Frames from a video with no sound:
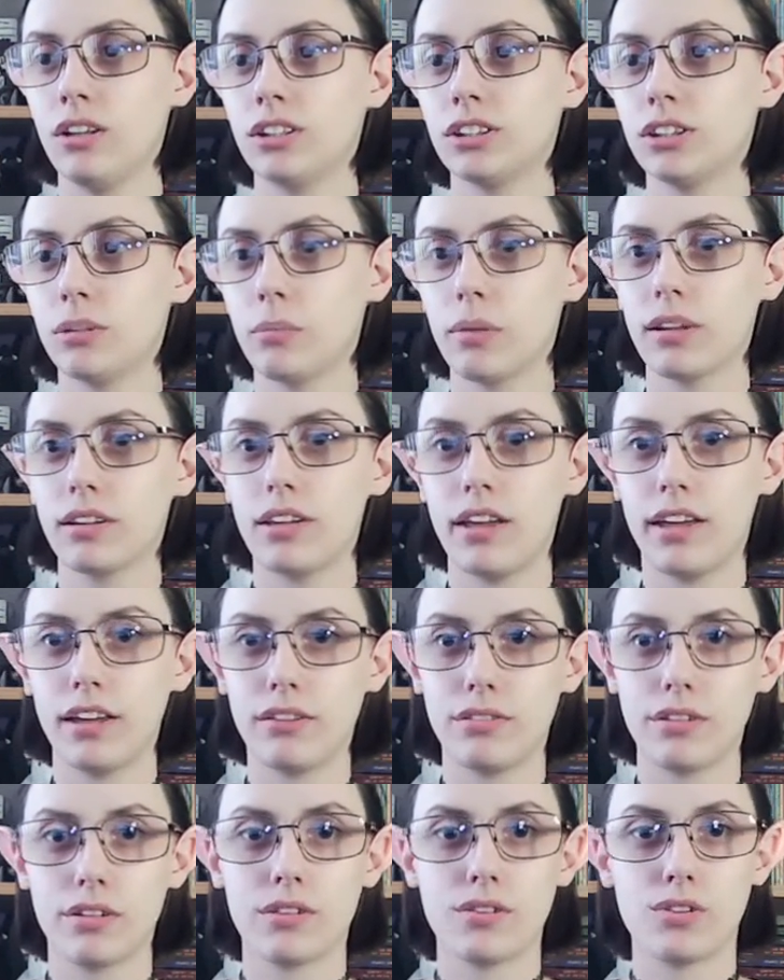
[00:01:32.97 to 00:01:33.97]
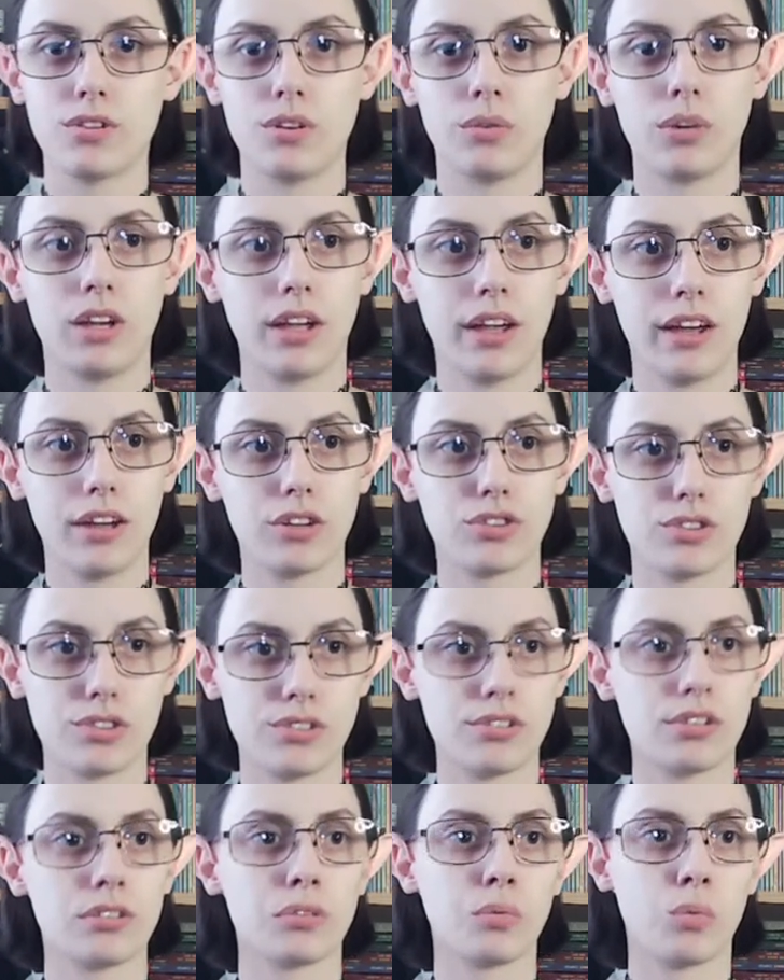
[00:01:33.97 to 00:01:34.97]
The month ahead for the Zodiacs,
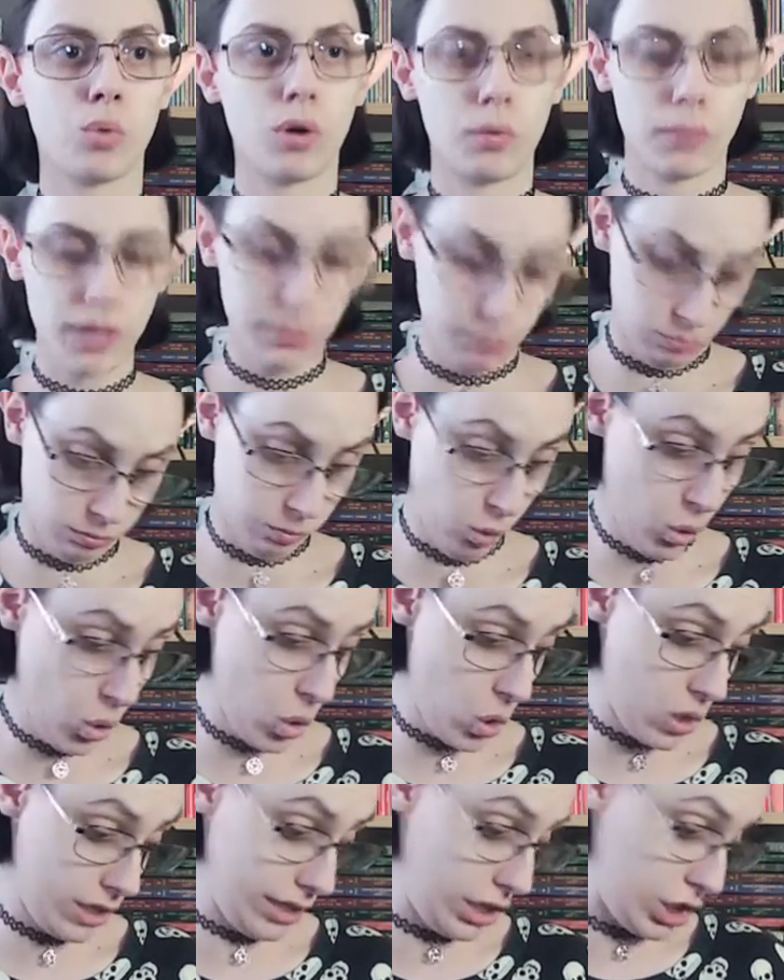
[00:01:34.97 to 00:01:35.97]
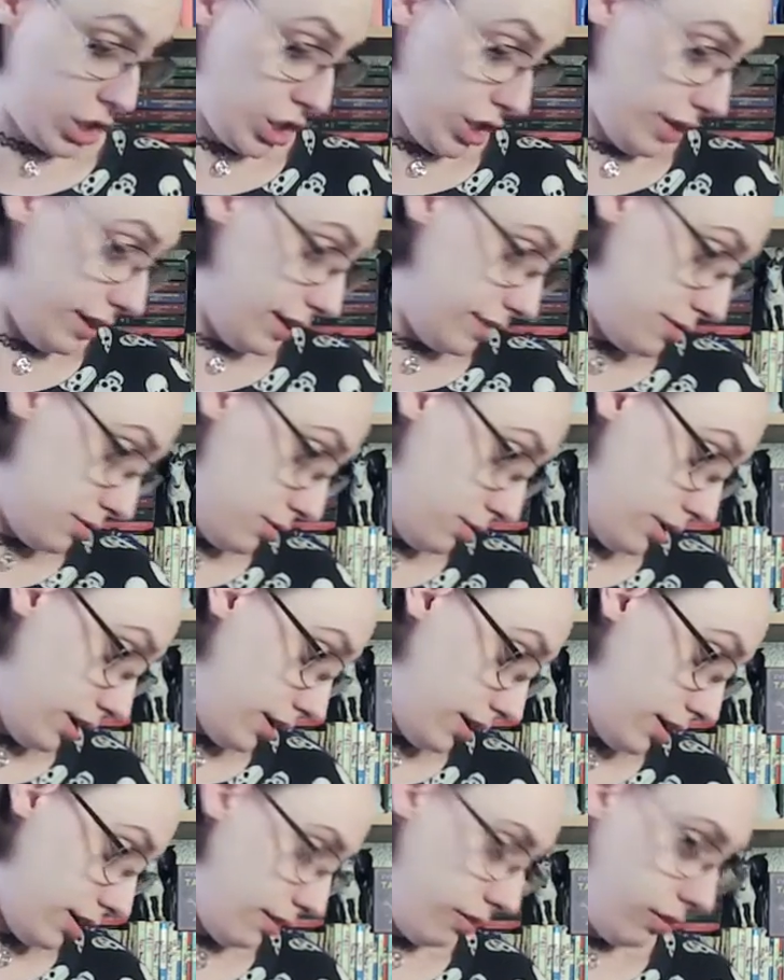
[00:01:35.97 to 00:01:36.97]
just to warm up. Holy shite, okay,
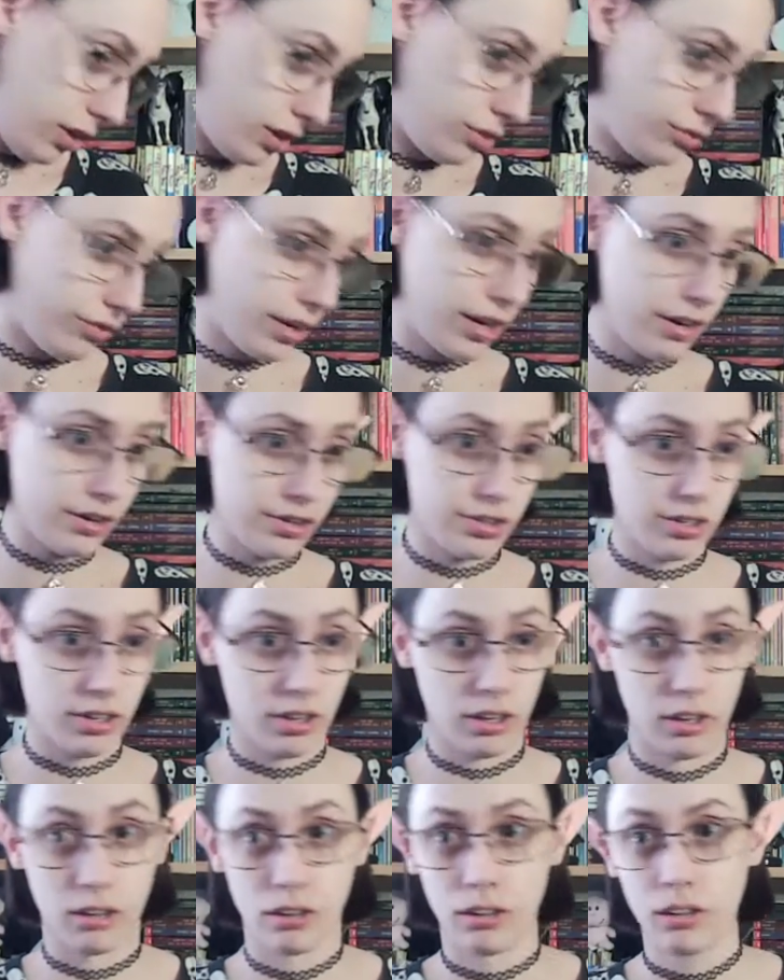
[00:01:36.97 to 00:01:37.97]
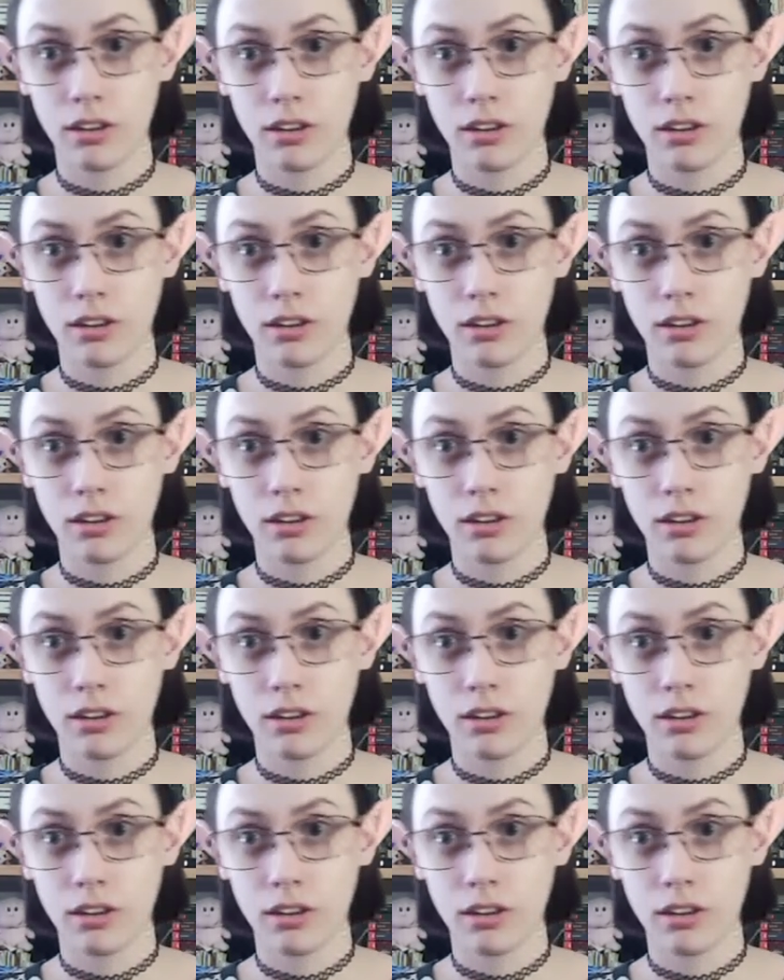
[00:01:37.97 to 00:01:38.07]
hello, fire sign.